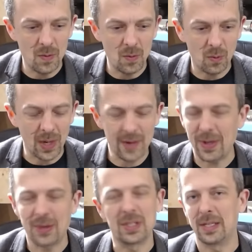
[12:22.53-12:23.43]
Whatever
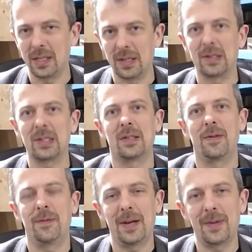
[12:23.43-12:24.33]
else it does, the
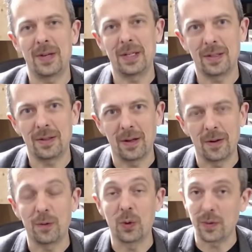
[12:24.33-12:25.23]
fact that it's, you know,
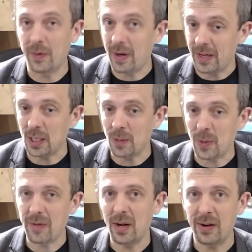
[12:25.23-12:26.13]
the forty-five A C
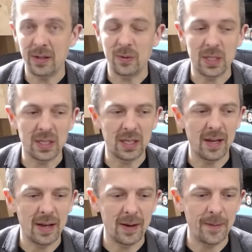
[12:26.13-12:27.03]
P variant that we see
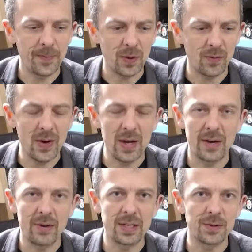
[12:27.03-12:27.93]
here, very high rate of